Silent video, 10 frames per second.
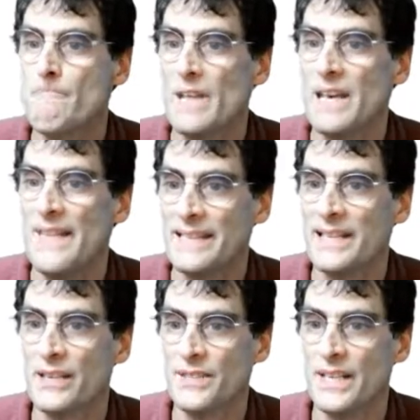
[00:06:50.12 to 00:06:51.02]
and that
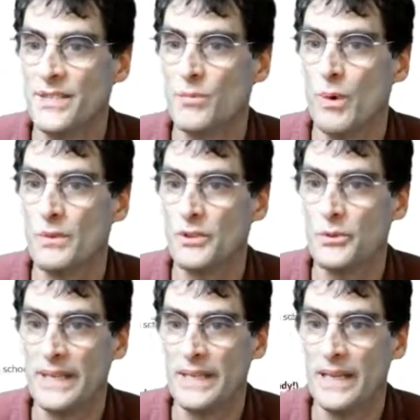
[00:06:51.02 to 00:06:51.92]
tells us what we're
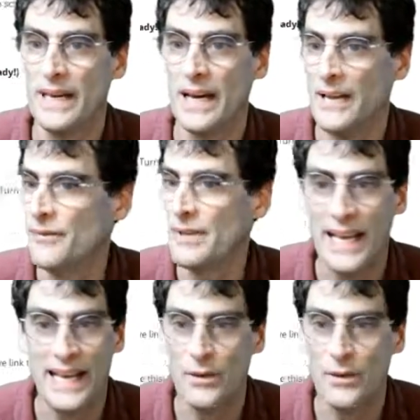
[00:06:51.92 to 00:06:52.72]
doing every day,